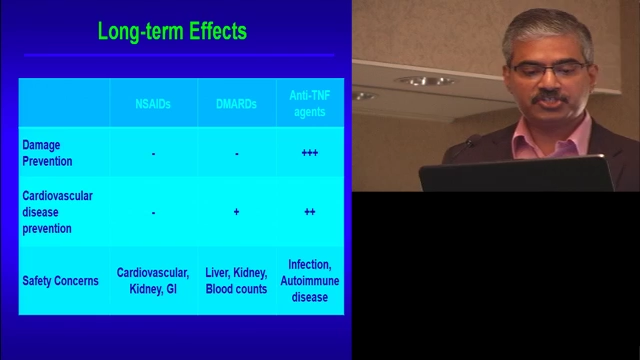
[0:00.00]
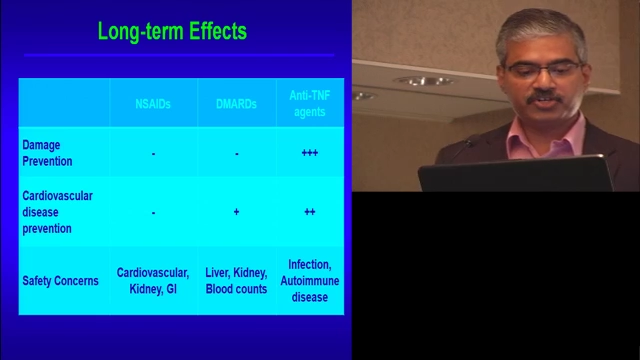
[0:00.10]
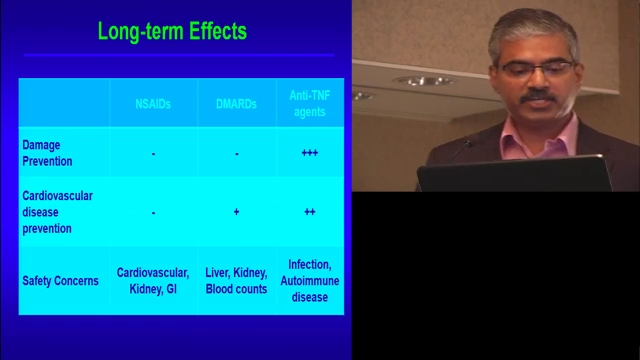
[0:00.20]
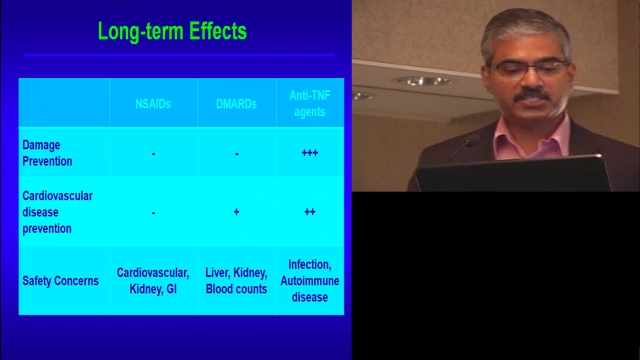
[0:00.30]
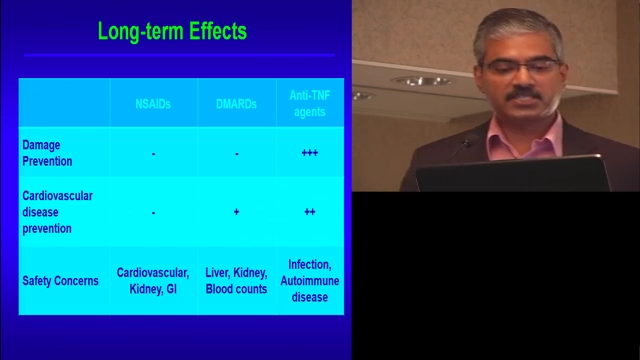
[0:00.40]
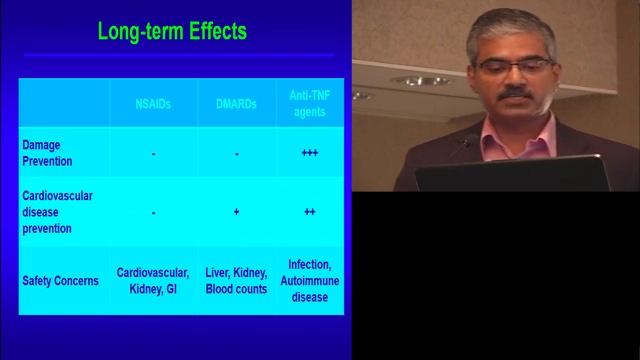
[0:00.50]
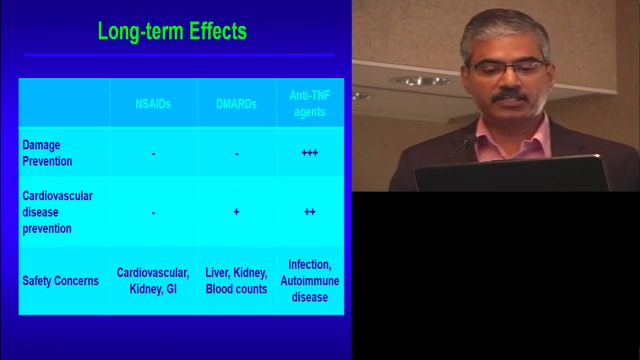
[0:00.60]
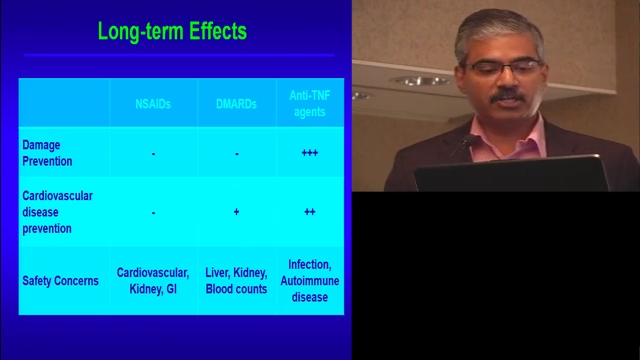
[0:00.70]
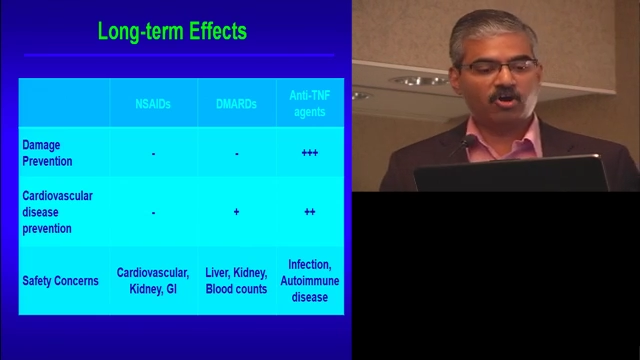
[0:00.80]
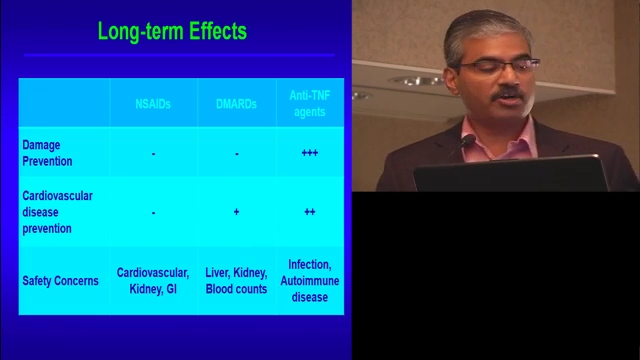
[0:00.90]
drugs in
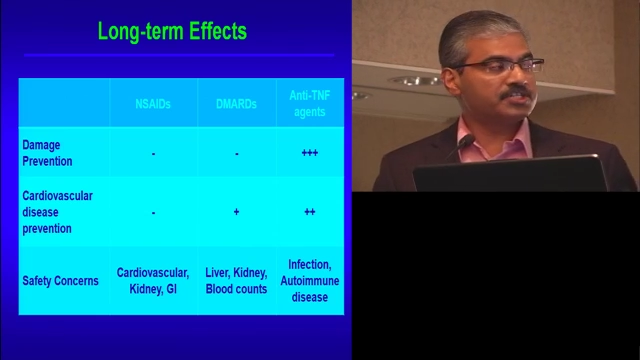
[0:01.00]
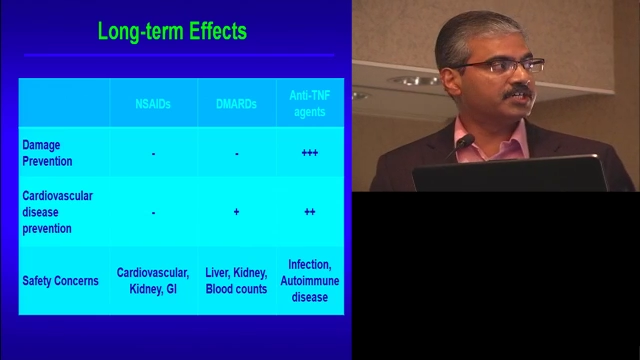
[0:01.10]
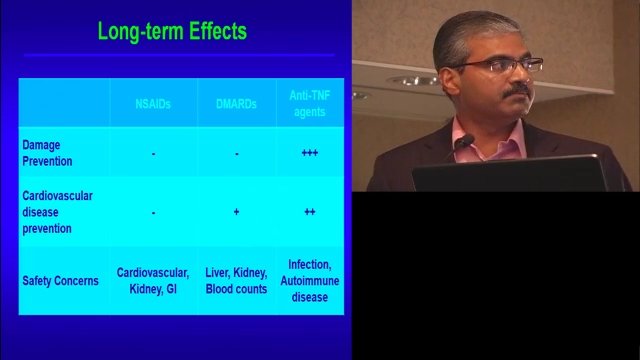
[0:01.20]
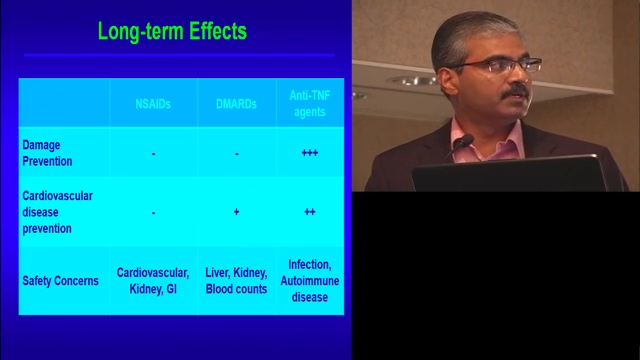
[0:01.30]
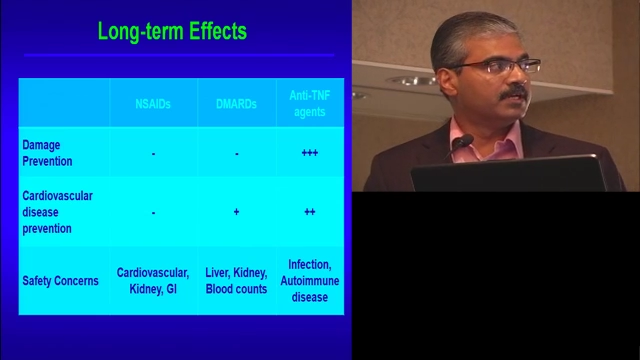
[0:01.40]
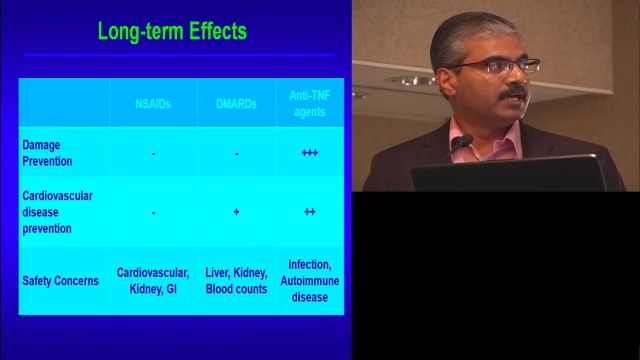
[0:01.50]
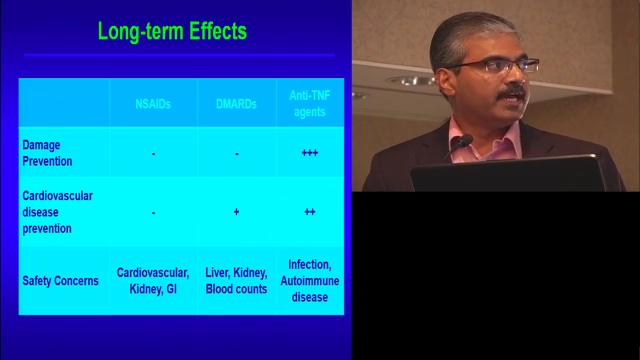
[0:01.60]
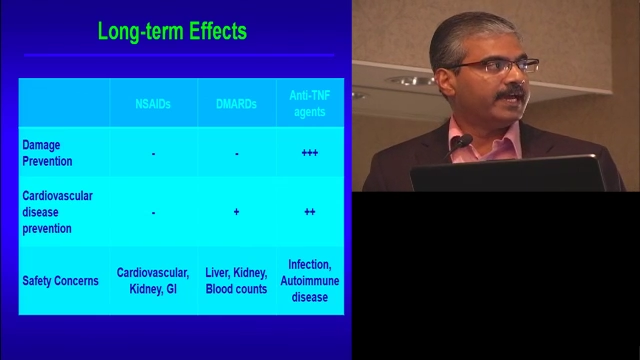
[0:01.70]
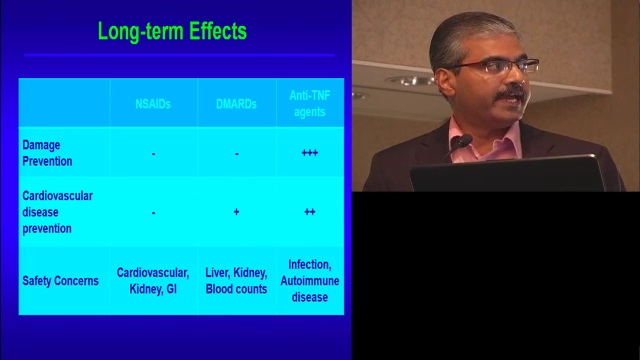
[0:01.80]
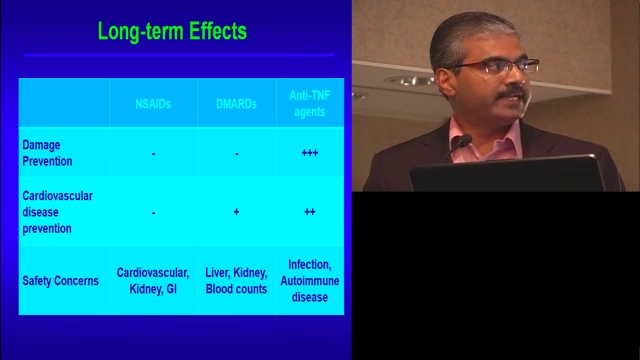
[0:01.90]
the long term?
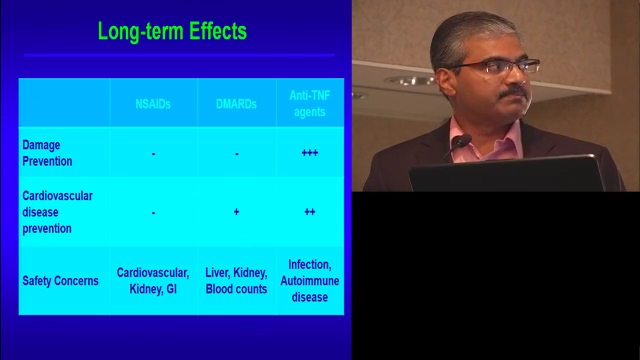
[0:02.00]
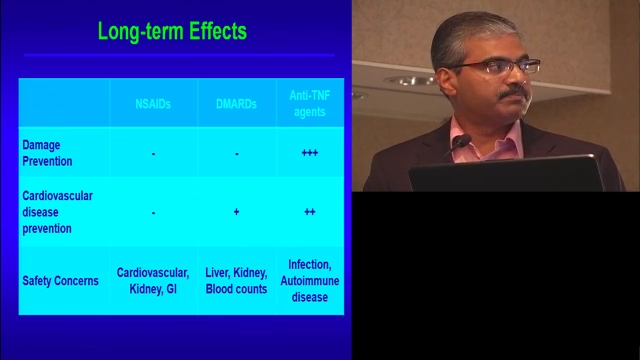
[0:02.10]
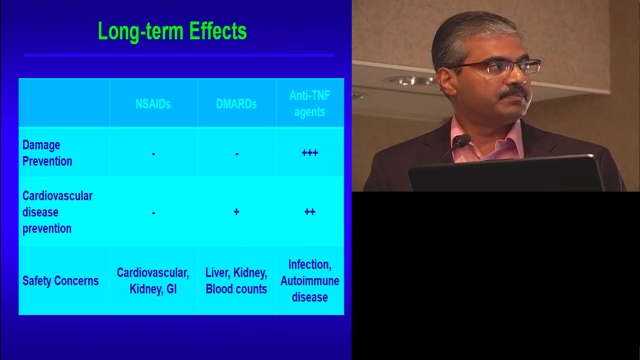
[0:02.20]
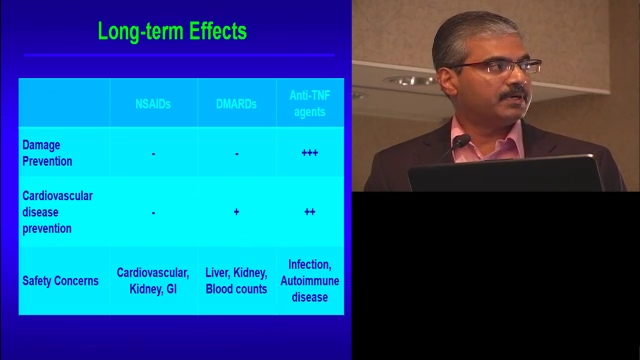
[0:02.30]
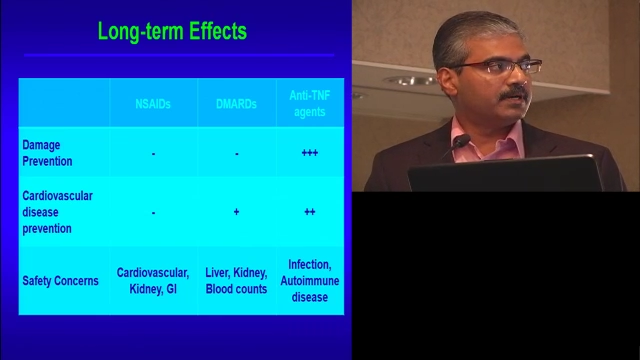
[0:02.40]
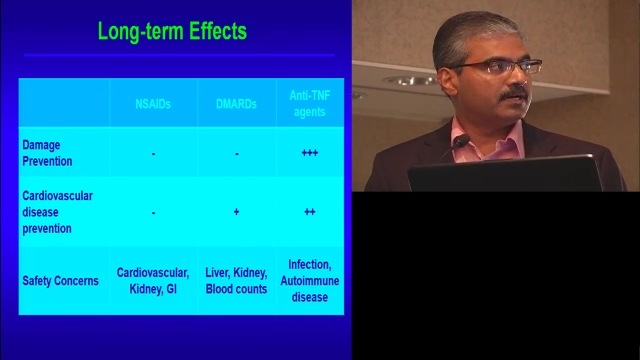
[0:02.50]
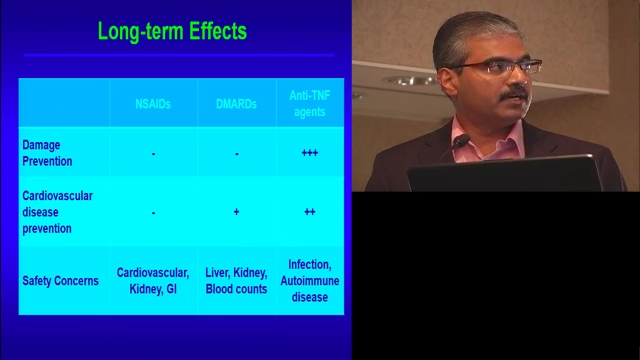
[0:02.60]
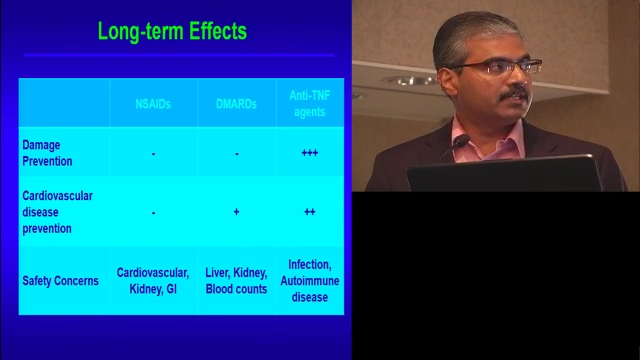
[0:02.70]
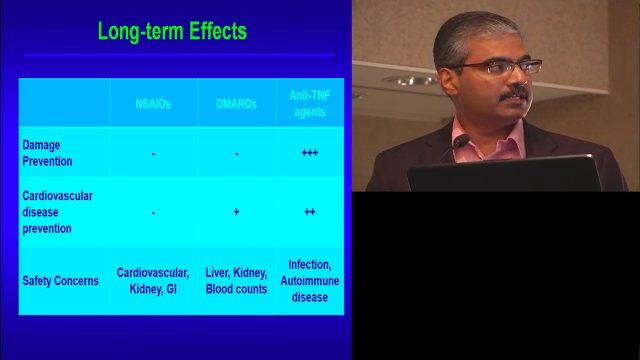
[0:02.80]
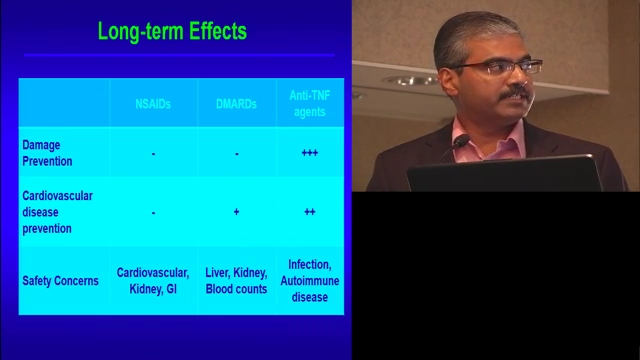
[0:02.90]

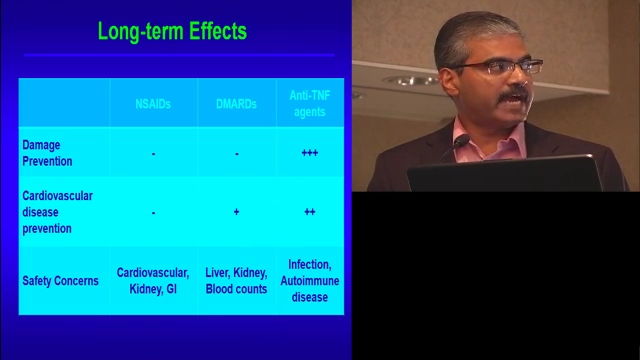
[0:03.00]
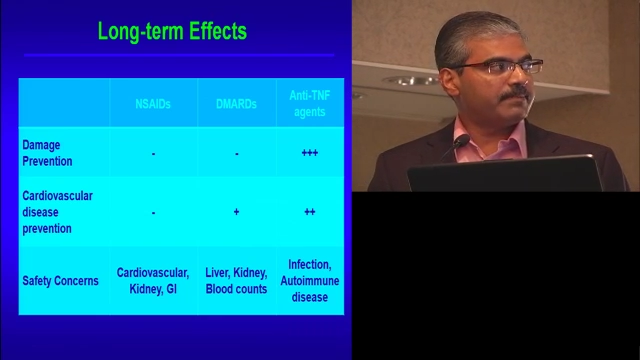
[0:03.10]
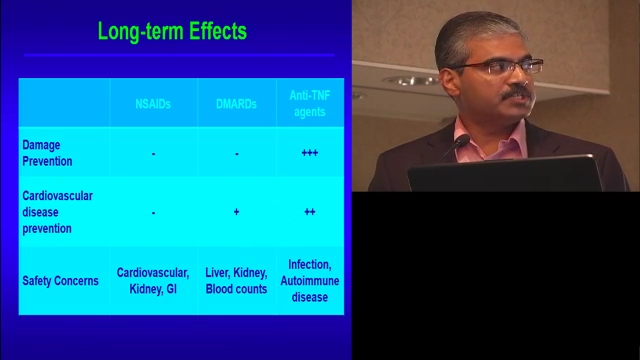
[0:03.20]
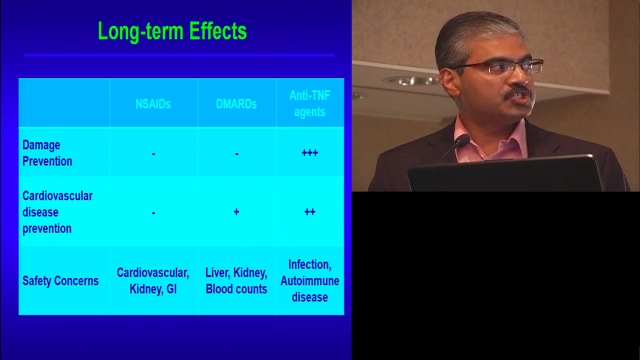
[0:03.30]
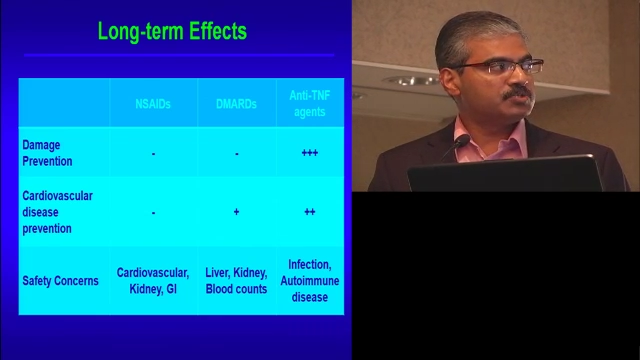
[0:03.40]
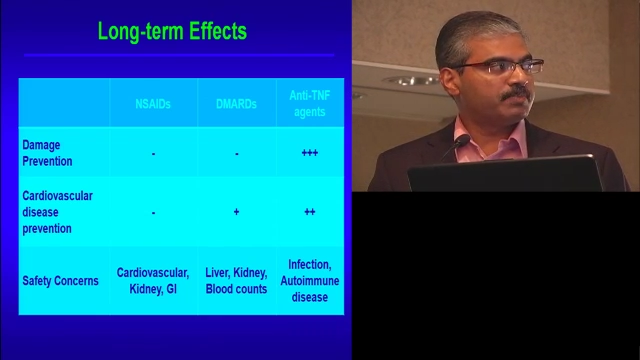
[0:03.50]
The damage